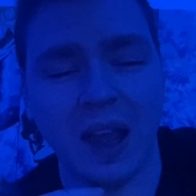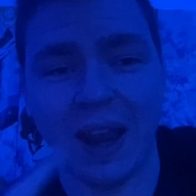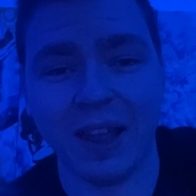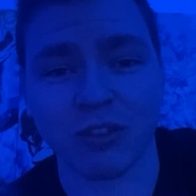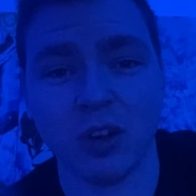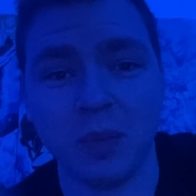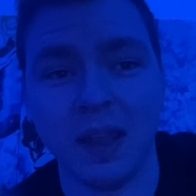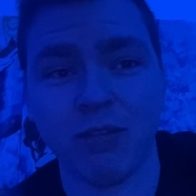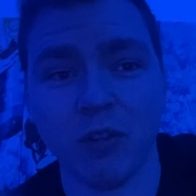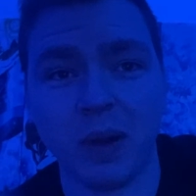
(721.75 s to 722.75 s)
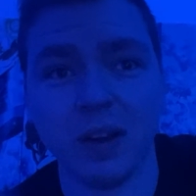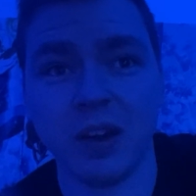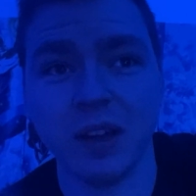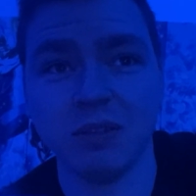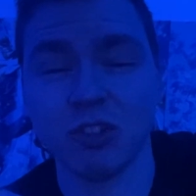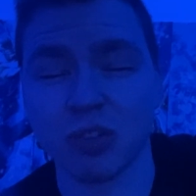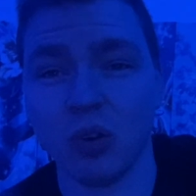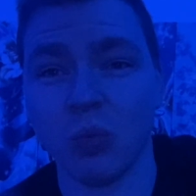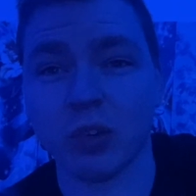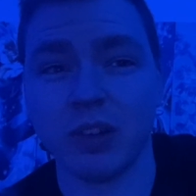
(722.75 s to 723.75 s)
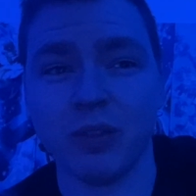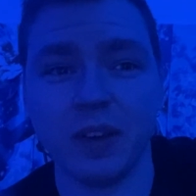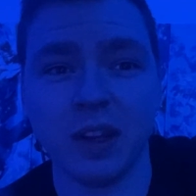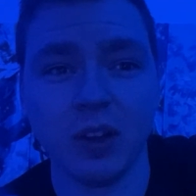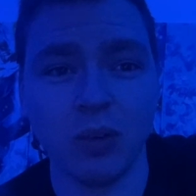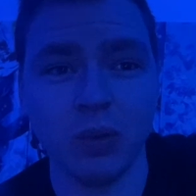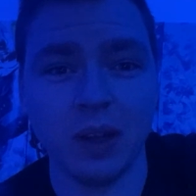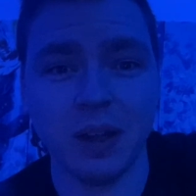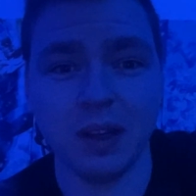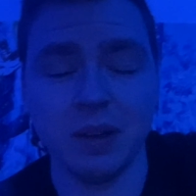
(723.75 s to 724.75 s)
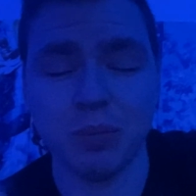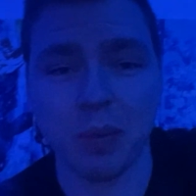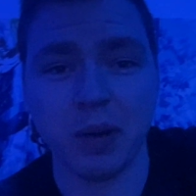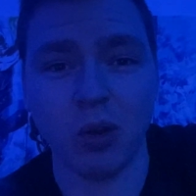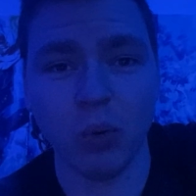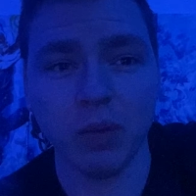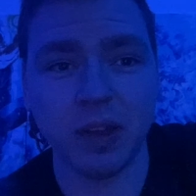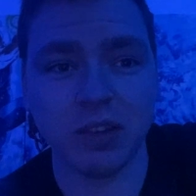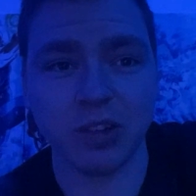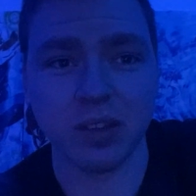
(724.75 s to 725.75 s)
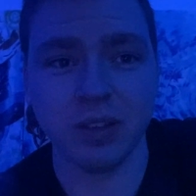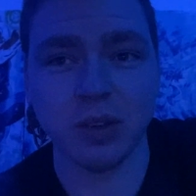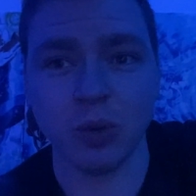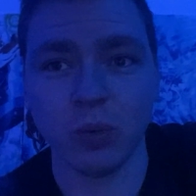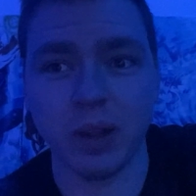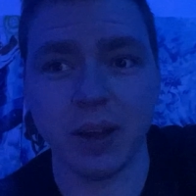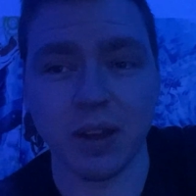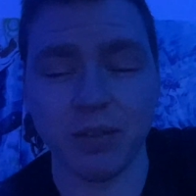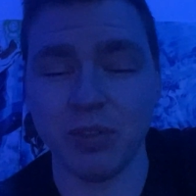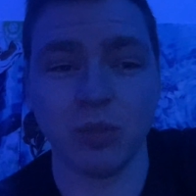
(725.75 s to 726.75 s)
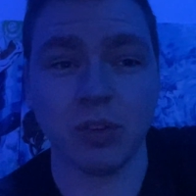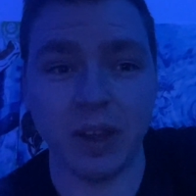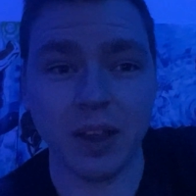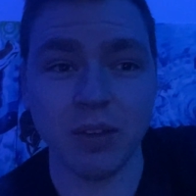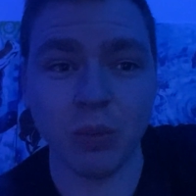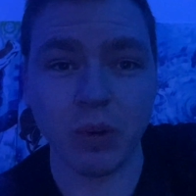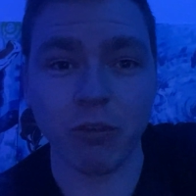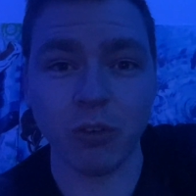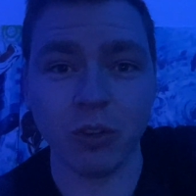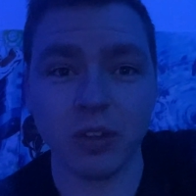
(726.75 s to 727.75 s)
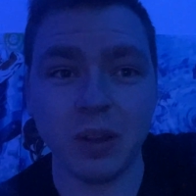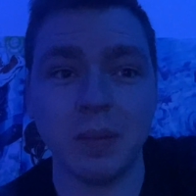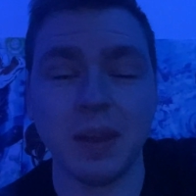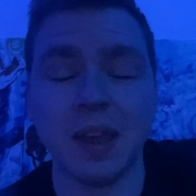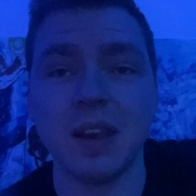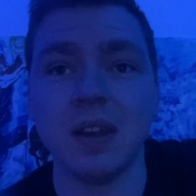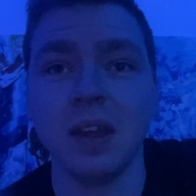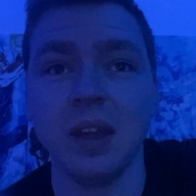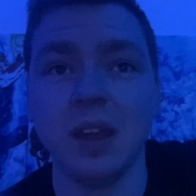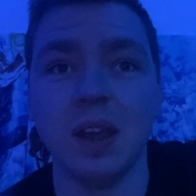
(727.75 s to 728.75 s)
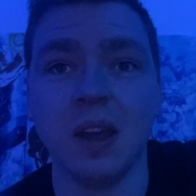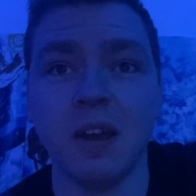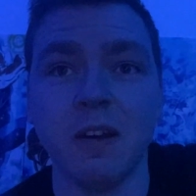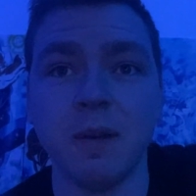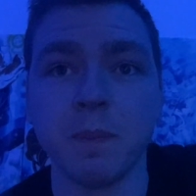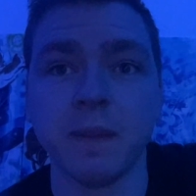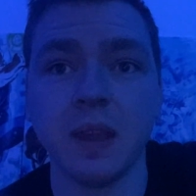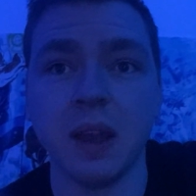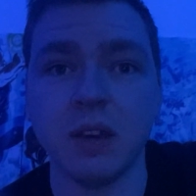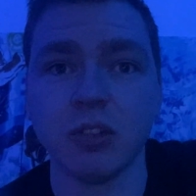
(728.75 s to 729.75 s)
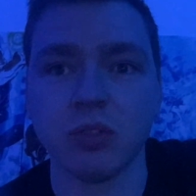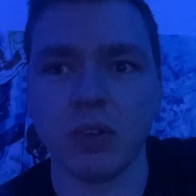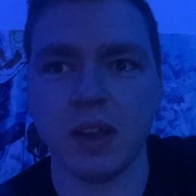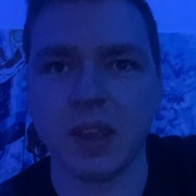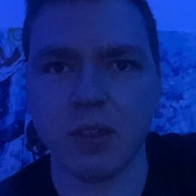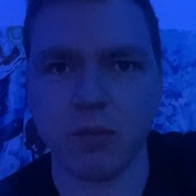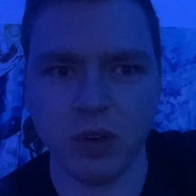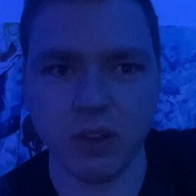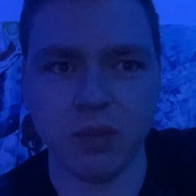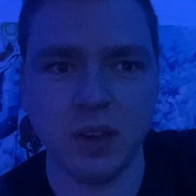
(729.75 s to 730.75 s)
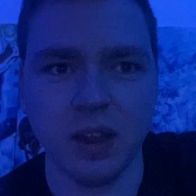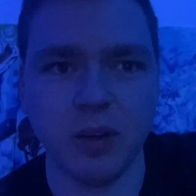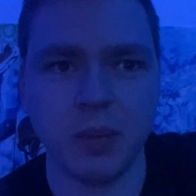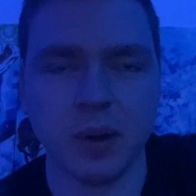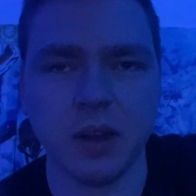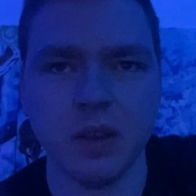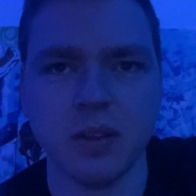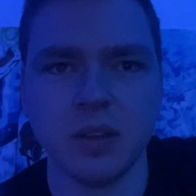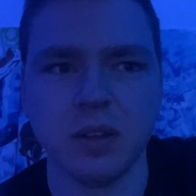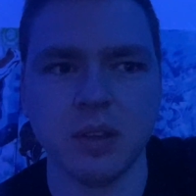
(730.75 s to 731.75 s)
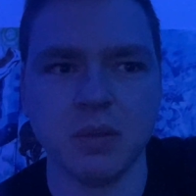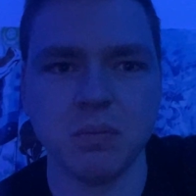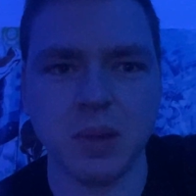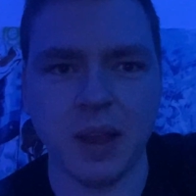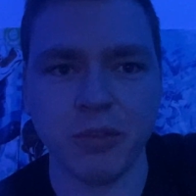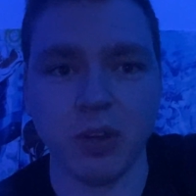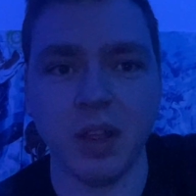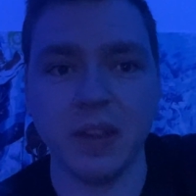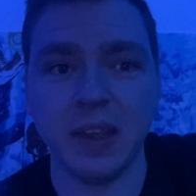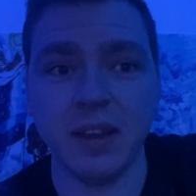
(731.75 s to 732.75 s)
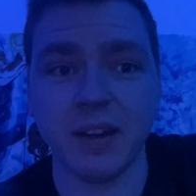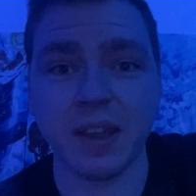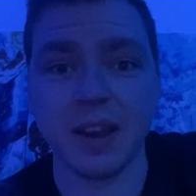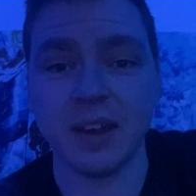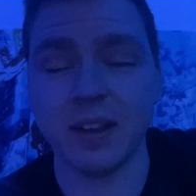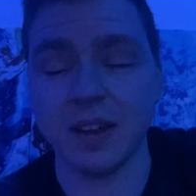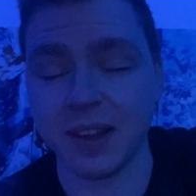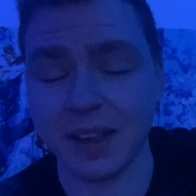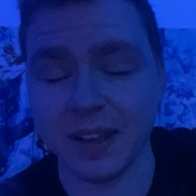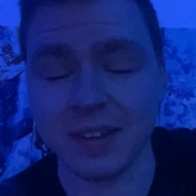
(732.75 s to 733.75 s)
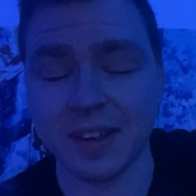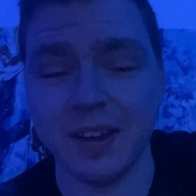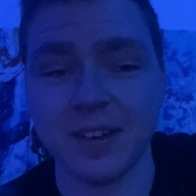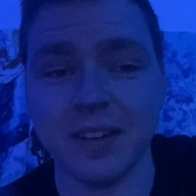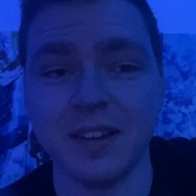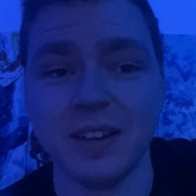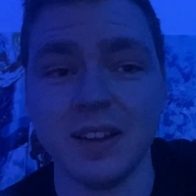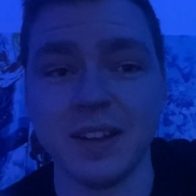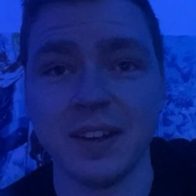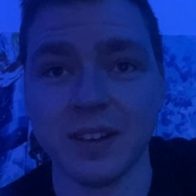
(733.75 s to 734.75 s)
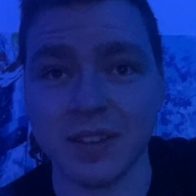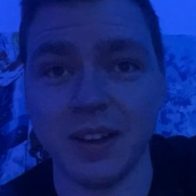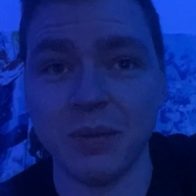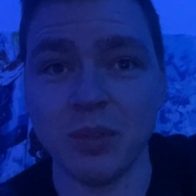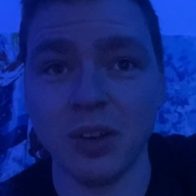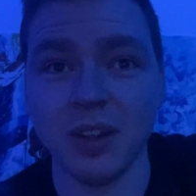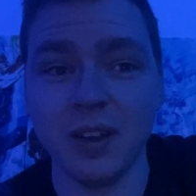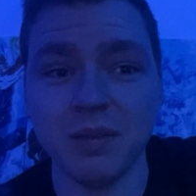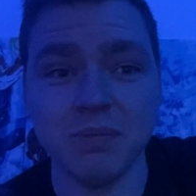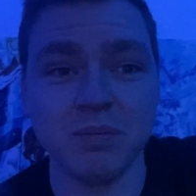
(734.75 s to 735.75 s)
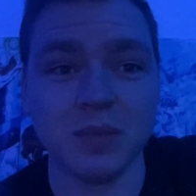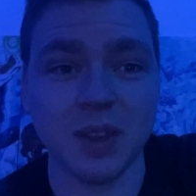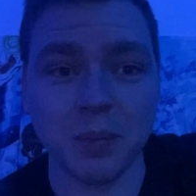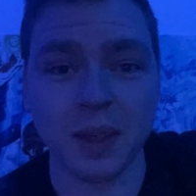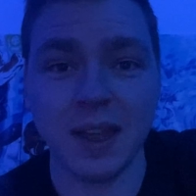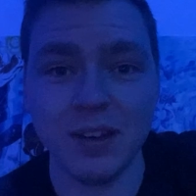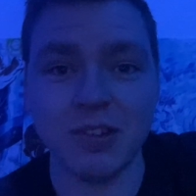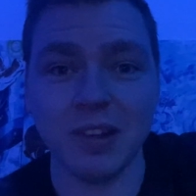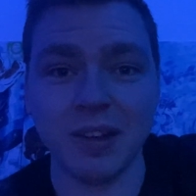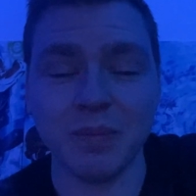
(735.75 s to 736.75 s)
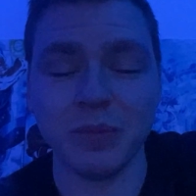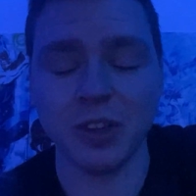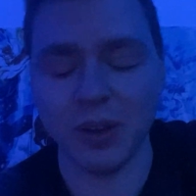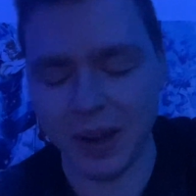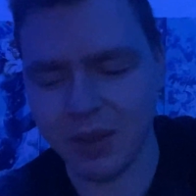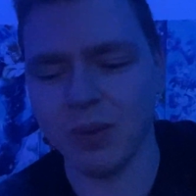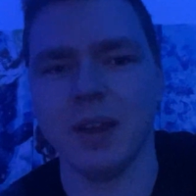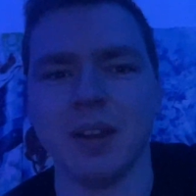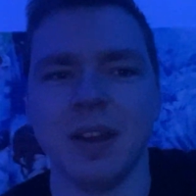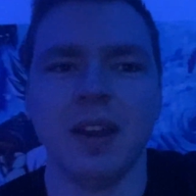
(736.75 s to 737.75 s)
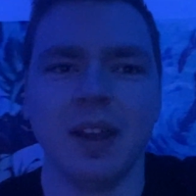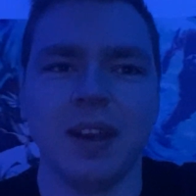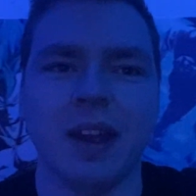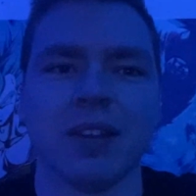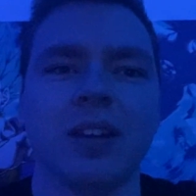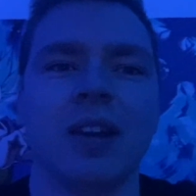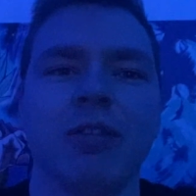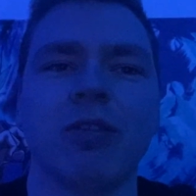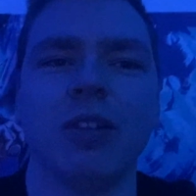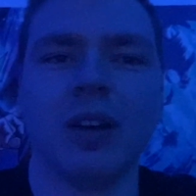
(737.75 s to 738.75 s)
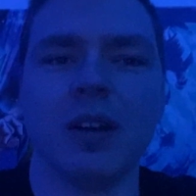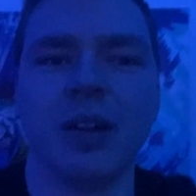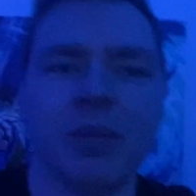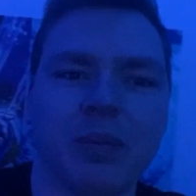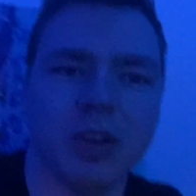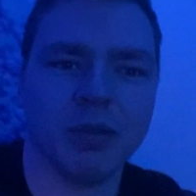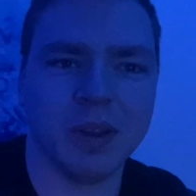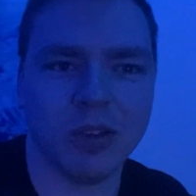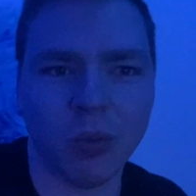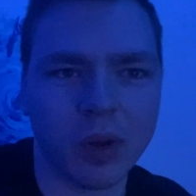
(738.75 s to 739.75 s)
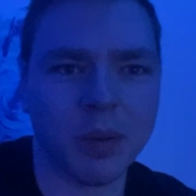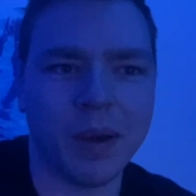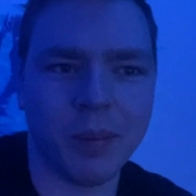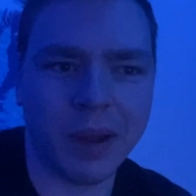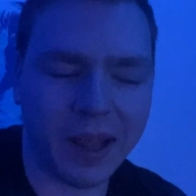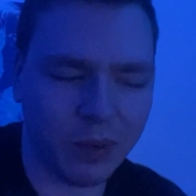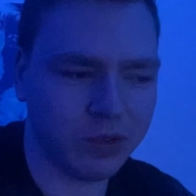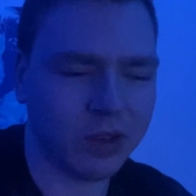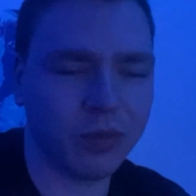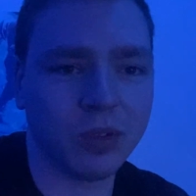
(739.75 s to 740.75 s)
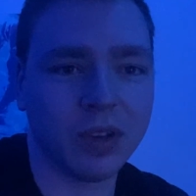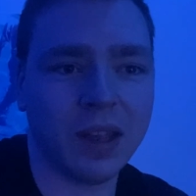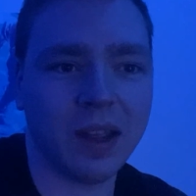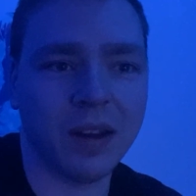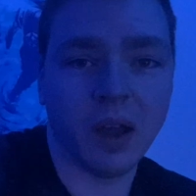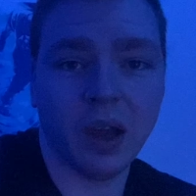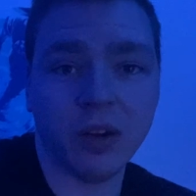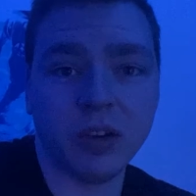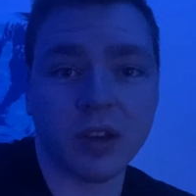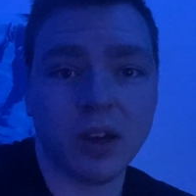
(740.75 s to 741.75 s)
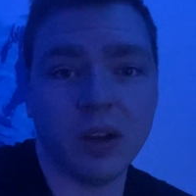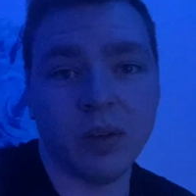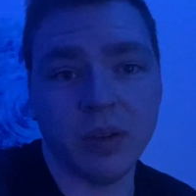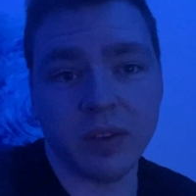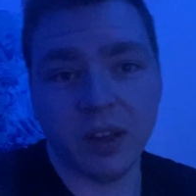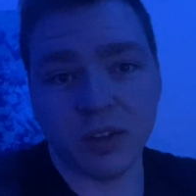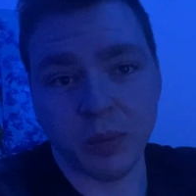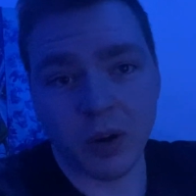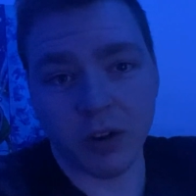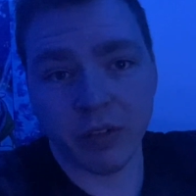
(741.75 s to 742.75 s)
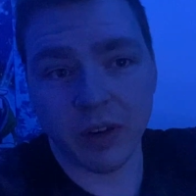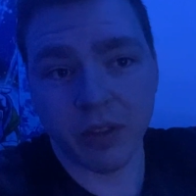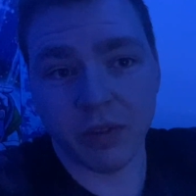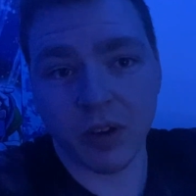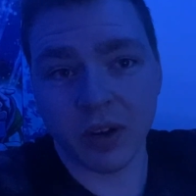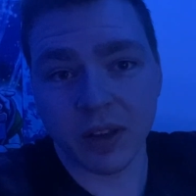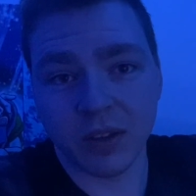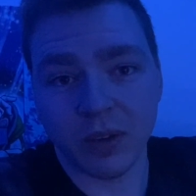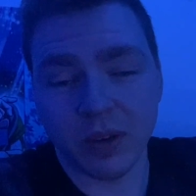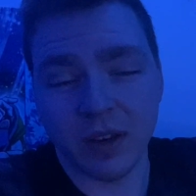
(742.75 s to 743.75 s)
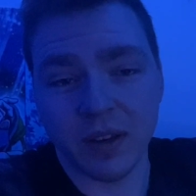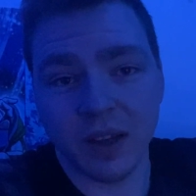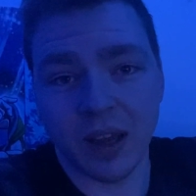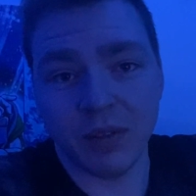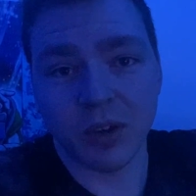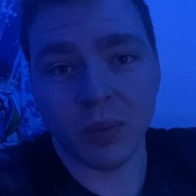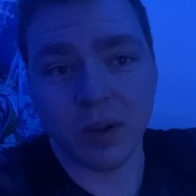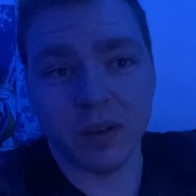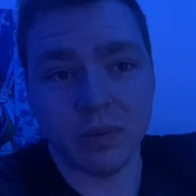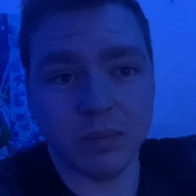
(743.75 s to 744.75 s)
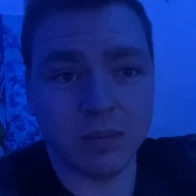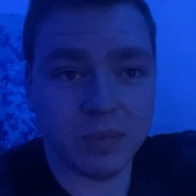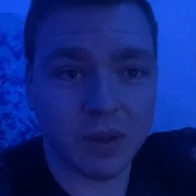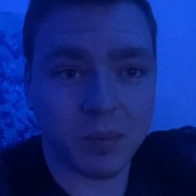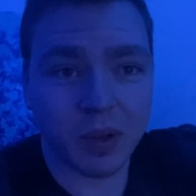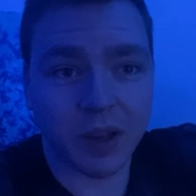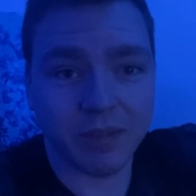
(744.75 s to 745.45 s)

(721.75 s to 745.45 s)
And that's going to be it for my night. Just going to watch this video, probably not all of it, just until like I feel tired and want to fall asleep again. Yeah, and just try and get through this video, because after I learn the hiragana and katakana, it's time to learn some kanji. So anyway, that's enough of me talking about my languages for today. I'm going to go. See you tomorrow for another vlog. Until then, have a good one, and bye.